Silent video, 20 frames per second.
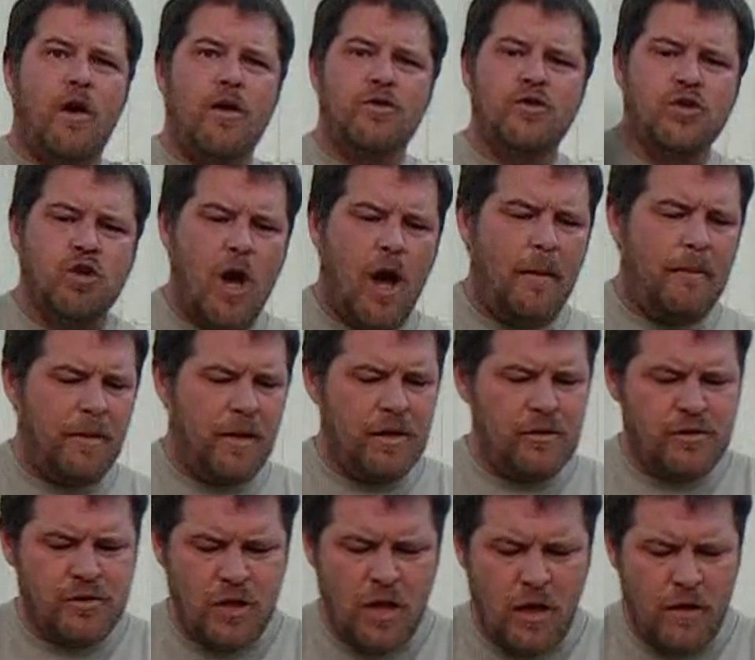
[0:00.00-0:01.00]
far as
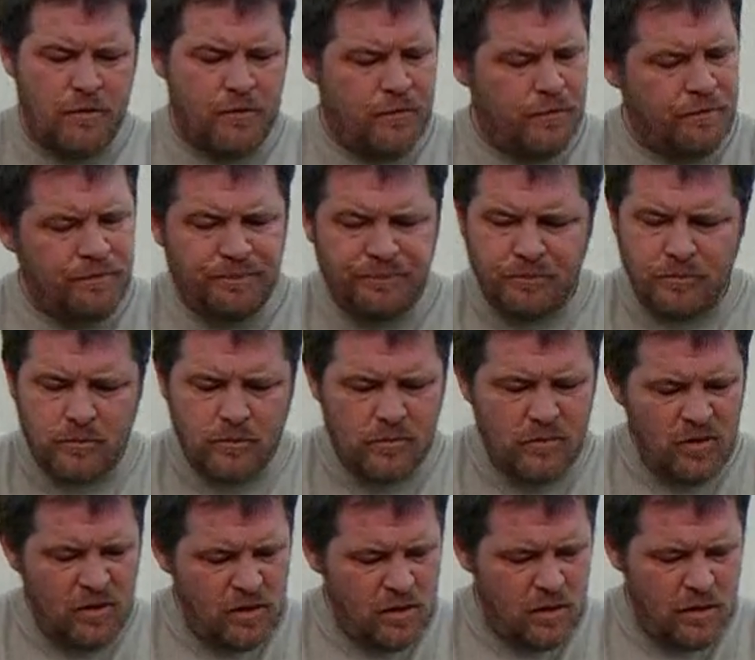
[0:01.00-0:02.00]
chopping and stuff,
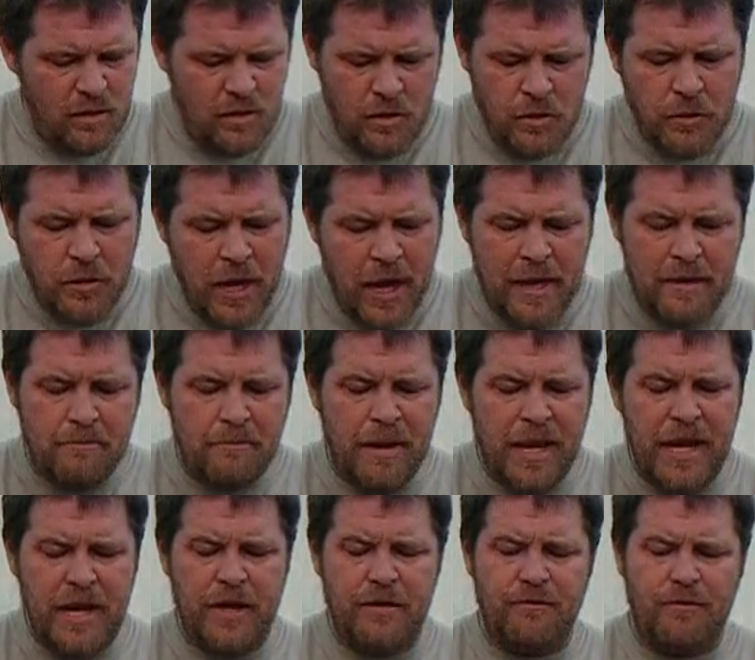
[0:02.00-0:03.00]
you
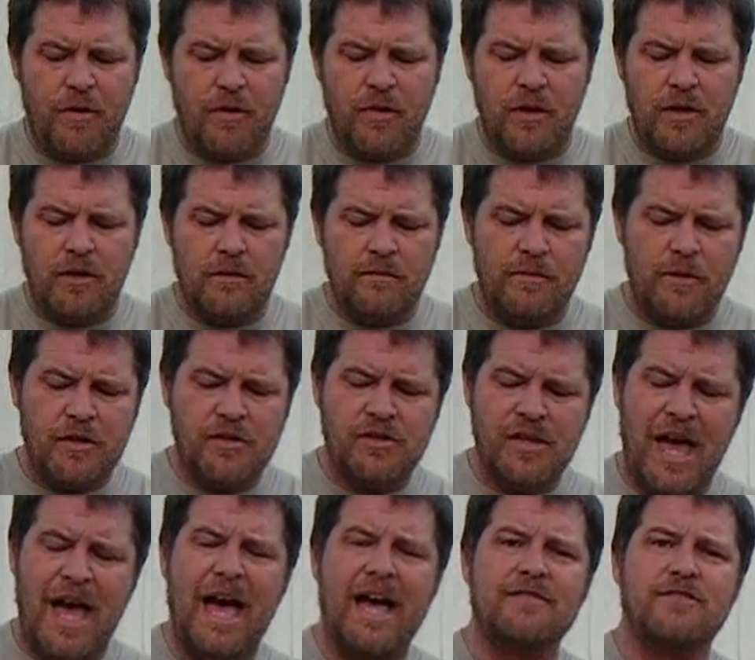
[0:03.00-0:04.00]
can't beat it for the
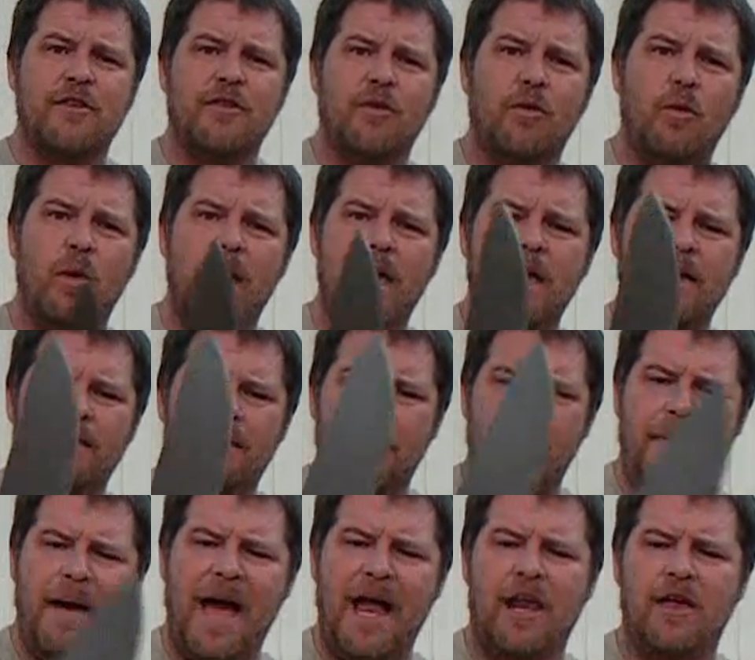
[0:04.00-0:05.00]
size and the weight,
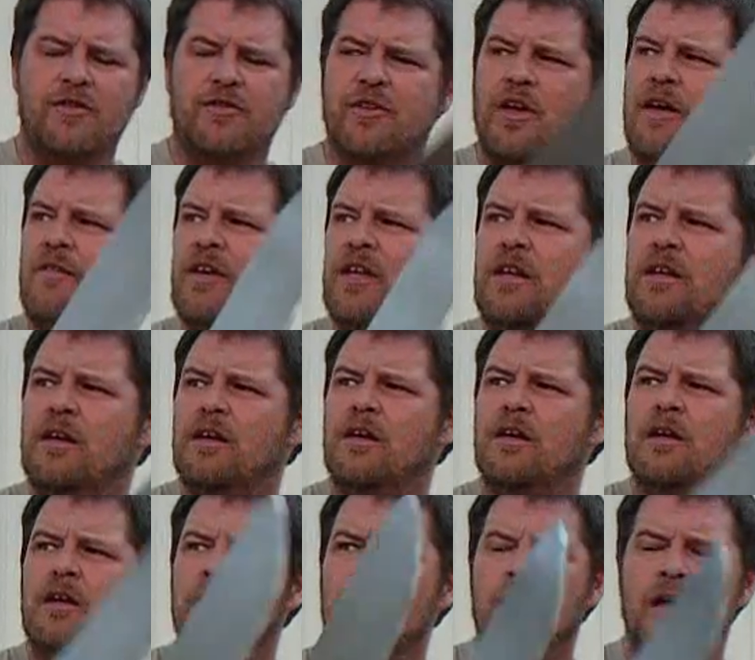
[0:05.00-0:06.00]
the balance of it.
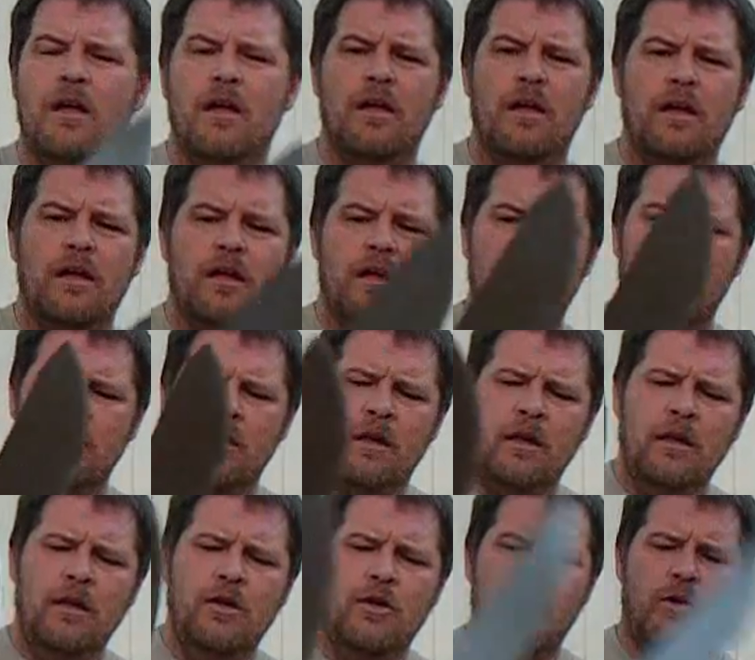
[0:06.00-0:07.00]

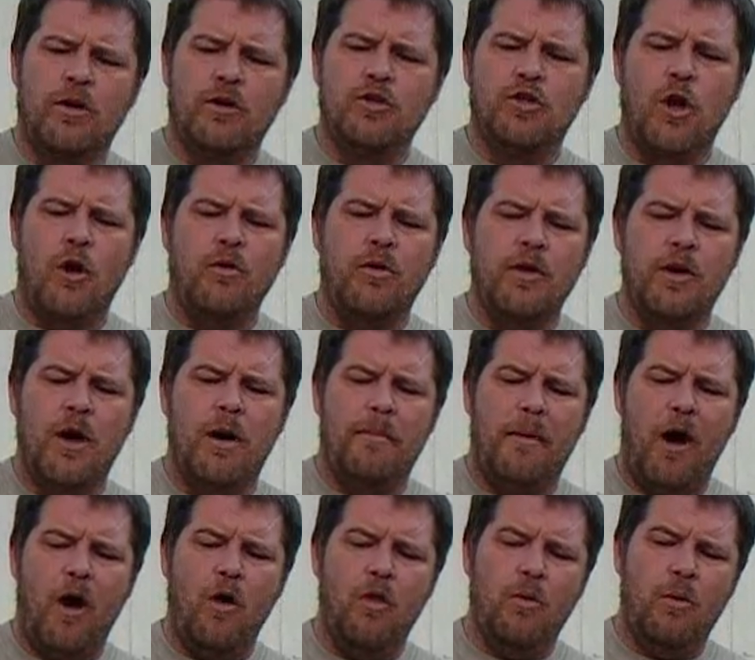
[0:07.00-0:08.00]
You can choke it
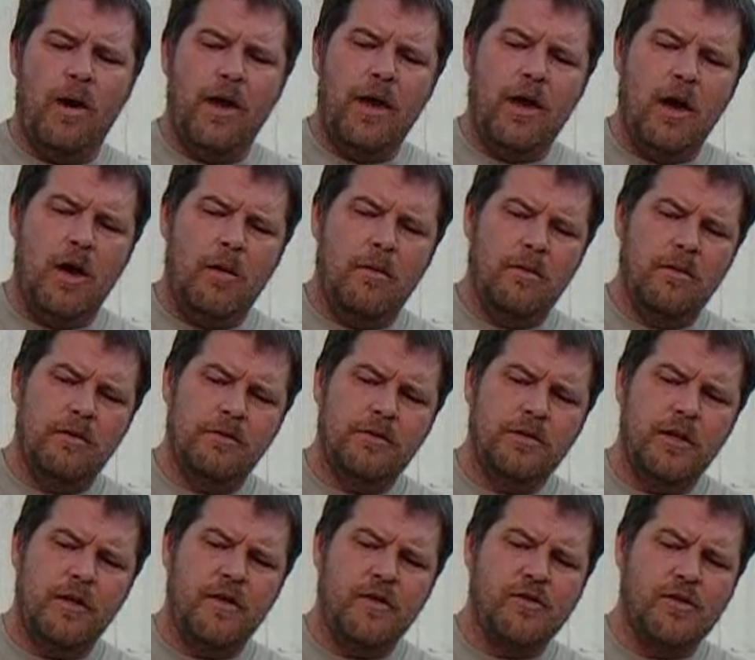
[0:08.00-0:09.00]
up all the way up
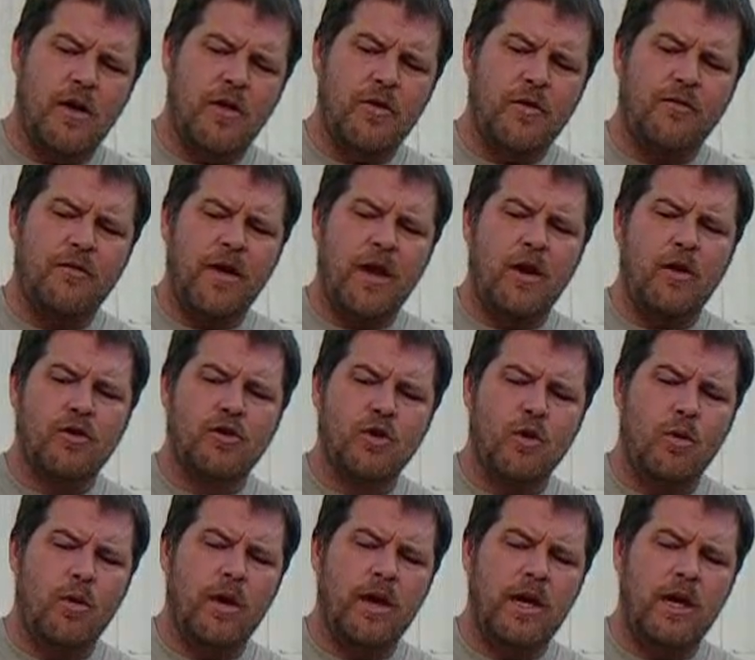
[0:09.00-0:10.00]
to this other finger
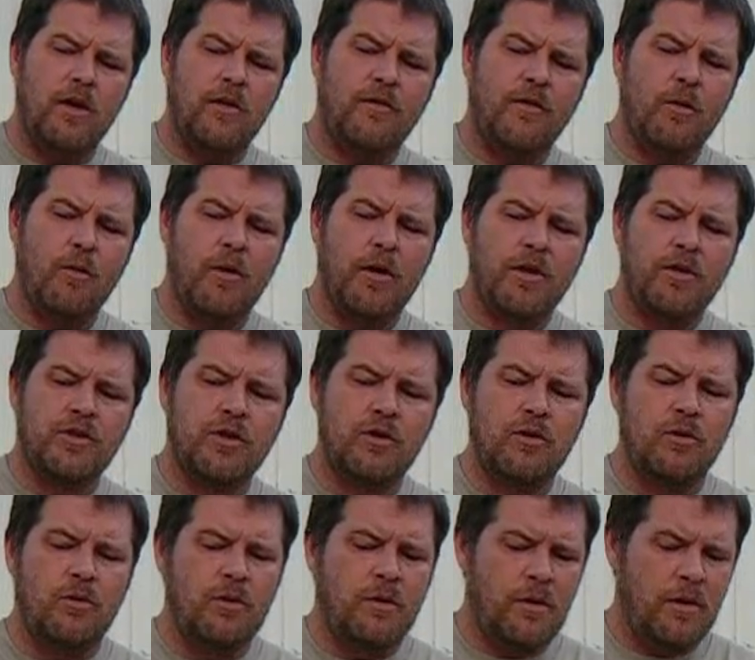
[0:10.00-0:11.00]
choy here if you wanted
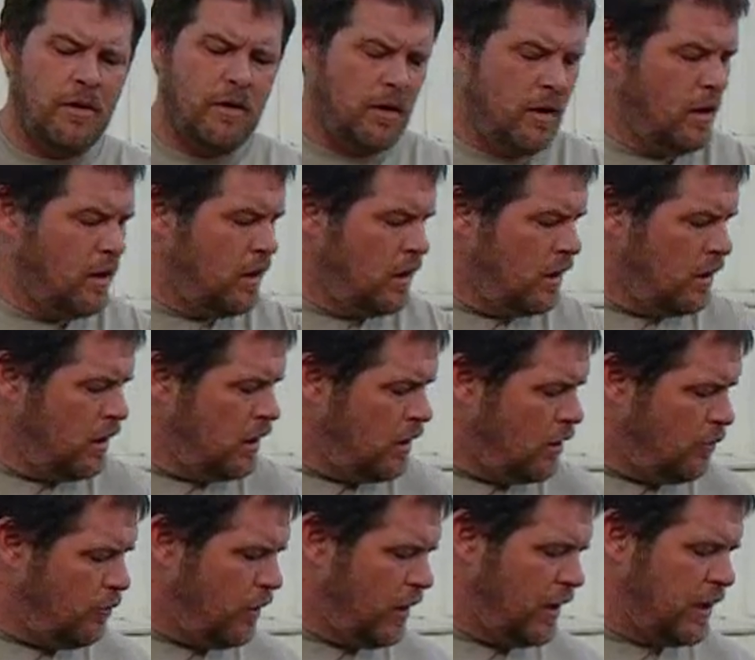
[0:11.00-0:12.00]
to,
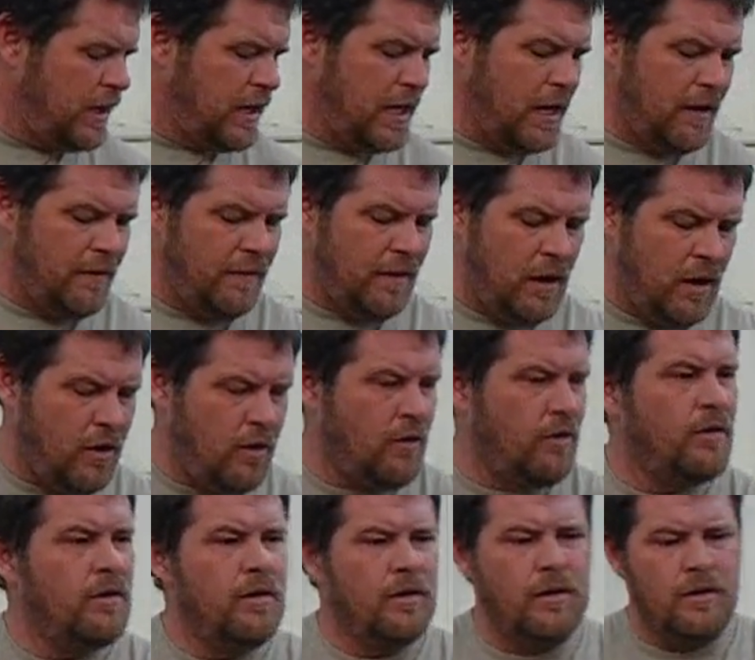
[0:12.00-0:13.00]
and really get in
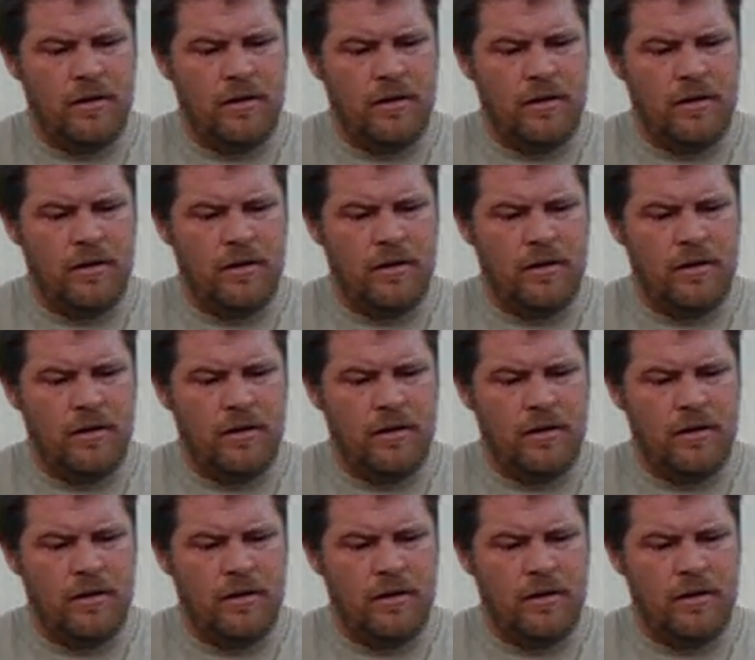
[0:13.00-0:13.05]
there